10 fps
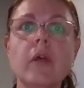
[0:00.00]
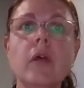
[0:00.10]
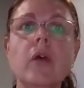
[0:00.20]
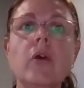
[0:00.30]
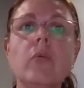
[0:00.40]

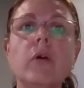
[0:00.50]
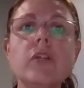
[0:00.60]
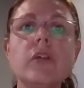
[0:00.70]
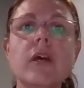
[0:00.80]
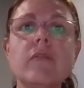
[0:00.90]
Once you
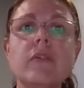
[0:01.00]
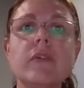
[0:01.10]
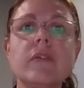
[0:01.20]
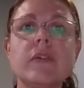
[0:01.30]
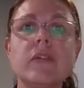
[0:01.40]
have a
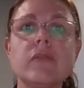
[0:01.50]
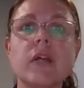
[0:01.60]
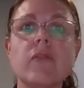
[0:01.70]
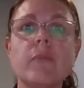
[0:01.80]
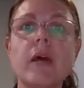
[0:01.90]
success rate of
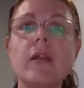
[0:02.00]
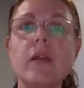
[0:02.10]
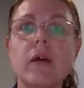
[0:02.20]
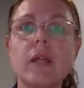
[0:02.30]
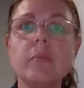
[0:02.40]
about
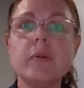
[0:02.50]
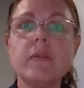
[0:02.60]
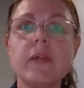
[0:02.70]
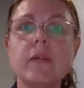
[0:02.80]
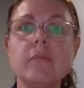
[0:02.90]

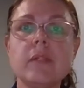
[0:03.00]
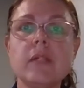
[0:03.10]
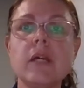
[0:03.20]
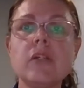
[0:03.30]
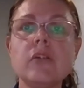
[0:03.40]
90%,
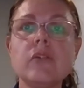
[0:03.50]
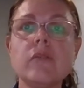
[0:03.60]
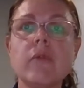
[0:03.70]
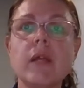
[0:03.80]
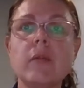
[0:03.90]
start to use it
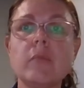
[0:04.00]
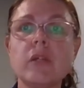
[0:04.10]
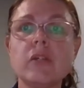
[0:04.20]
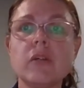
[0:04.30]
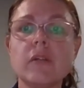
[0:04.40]
randomly
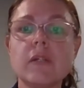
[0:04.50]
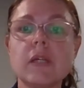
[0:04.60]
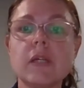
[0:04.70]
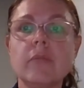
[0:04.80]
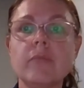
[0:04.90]
during the
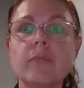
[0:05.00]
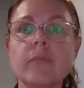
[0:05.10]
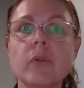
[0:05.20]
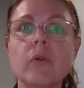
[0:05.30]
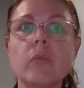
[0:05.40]
day.
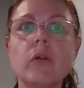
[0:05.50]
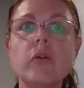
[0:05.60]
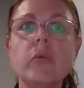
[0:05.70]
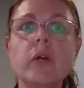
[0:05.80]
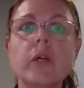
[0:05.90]
When you're
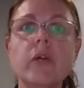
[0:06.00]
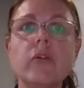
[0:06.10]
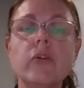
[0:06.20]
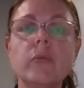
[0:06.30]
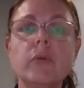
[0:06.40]
working on your
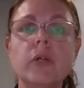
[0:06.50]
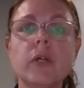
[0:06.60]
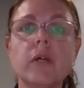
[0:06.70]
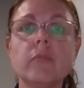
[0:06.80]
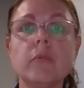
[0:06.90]
computer,
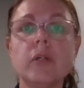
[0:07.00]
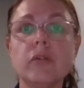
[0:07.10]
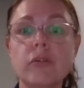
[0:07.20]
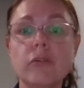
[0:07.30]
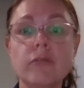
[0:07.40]
when you're on
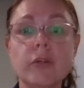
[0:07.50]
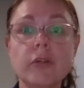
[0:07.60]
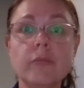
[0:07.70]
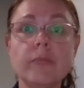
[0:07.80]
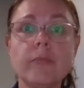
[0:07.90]
your phone,
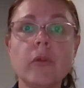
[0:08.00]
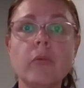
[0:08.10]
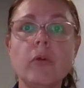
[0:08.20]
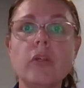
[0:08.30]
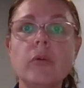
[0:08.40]
when
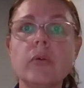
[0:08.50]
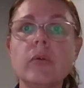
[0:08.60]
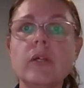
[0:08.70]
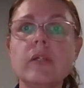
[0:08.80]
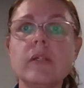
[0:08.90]
you're
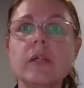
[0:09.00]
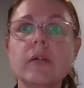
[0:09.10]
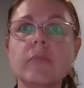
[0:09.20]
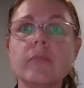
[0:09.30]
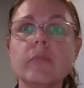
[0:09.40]
cooking dinner,
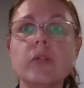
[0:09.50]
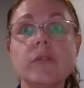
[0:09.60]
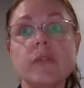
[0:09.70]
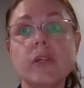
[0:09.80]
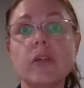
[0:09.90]
when you're
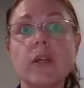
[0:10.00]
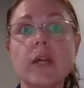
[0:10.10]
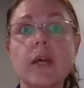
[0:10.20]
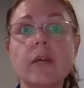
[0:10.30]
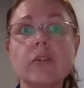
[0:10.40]
sitting on the
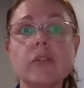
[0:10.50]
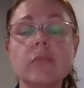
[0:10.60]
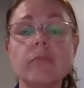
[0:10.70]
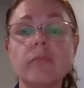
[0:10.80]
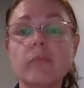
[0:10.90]
couch,
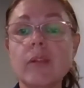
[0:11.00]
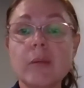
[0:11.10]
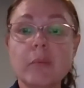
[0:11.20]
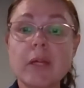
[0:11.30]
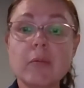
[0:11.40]
when they're
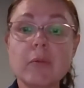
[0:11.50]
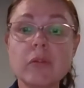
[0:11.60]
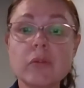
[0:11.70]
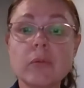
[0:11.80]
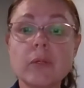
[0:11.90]
playing with a toy.